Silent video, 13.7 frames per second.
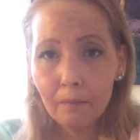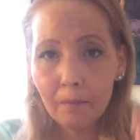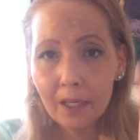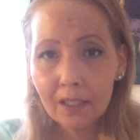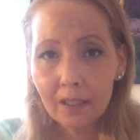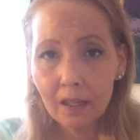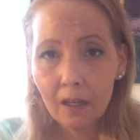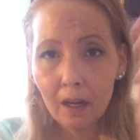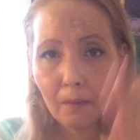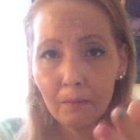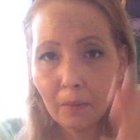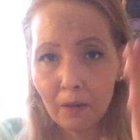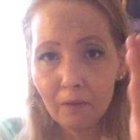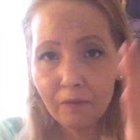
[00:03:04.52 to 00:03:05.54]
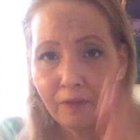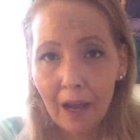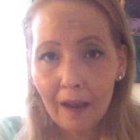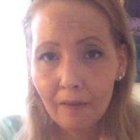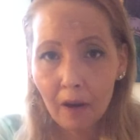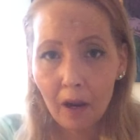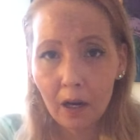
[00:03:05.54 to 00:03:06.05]
Mr. Number
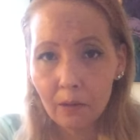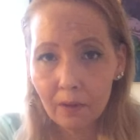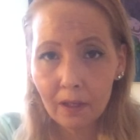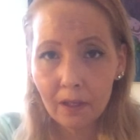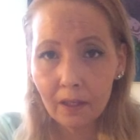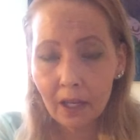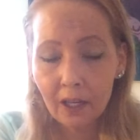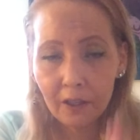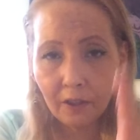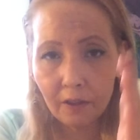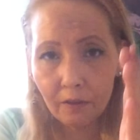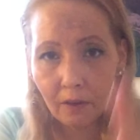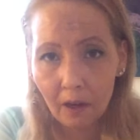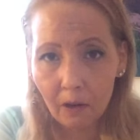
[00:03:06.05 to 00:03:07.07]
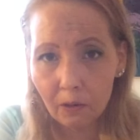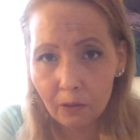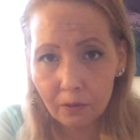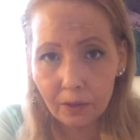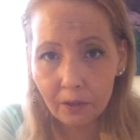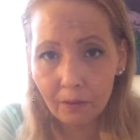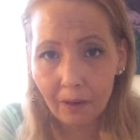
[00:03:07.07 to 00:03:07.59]
500, and you know
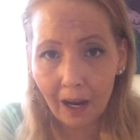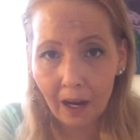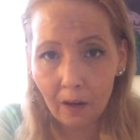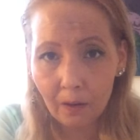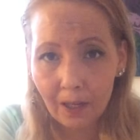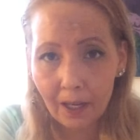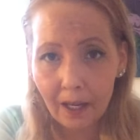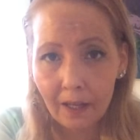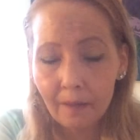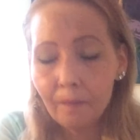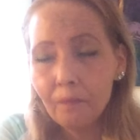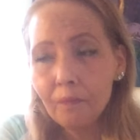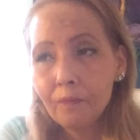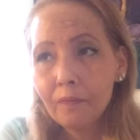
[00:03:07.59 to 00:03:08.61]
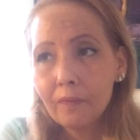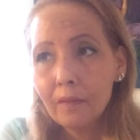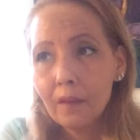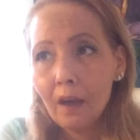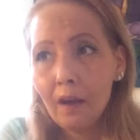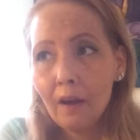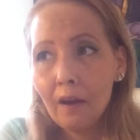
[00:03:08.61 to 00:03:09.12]
who you are, okay?
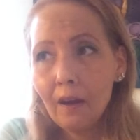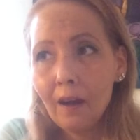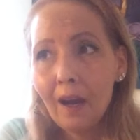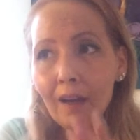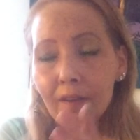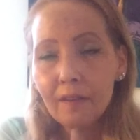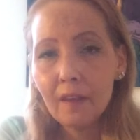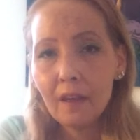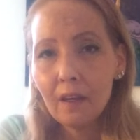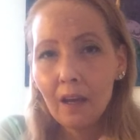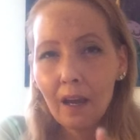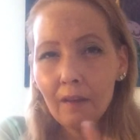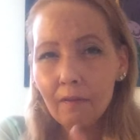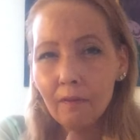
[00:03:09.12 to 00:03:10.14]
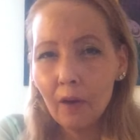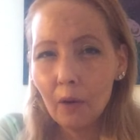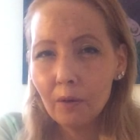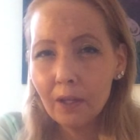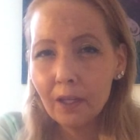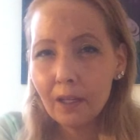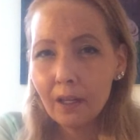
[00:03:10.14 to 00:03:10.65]
Uh, I think I
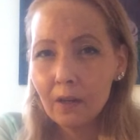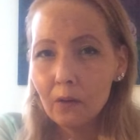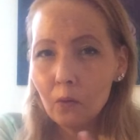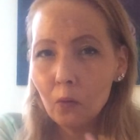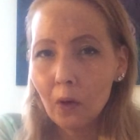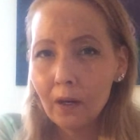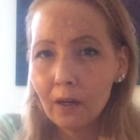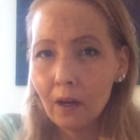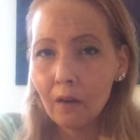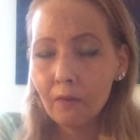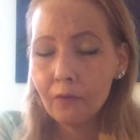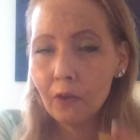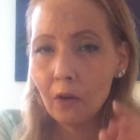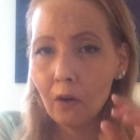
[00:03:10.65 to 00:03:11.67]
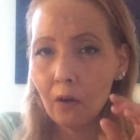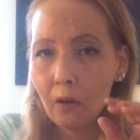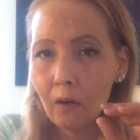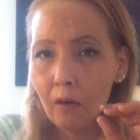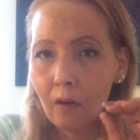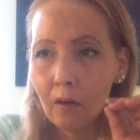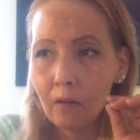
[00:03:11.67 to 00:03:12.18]
wrote it in one of
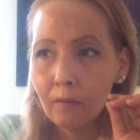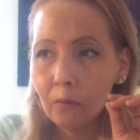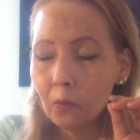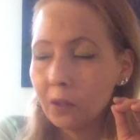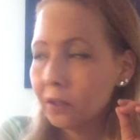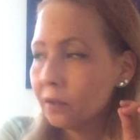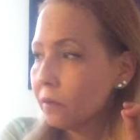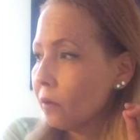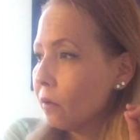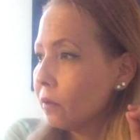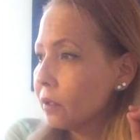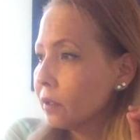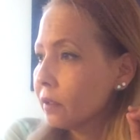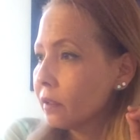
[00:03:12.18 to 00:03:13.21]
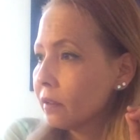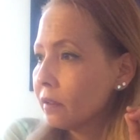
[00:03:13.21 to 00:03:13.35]
your what do you call it?